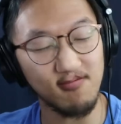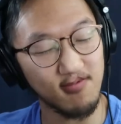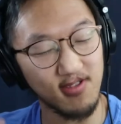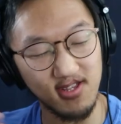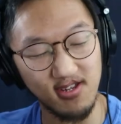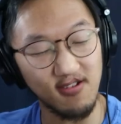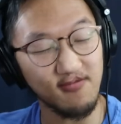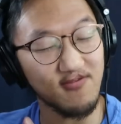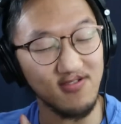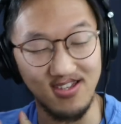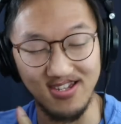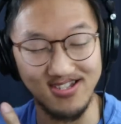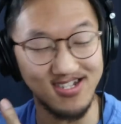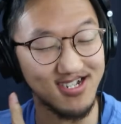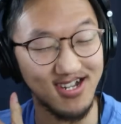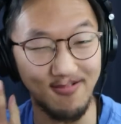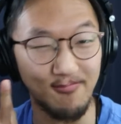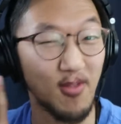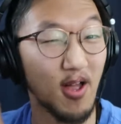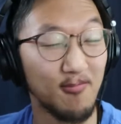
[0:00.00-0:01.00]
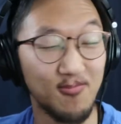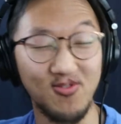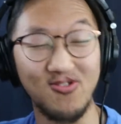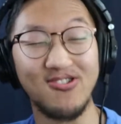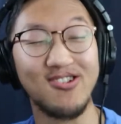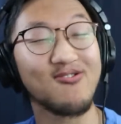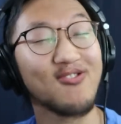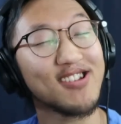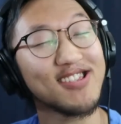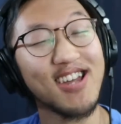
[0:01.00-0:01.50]
stuff. Like, I'm
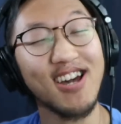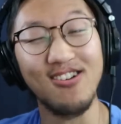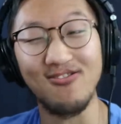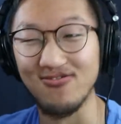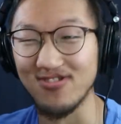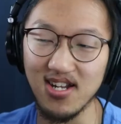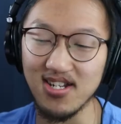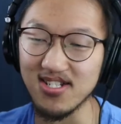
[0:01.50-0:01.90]
doing it right now.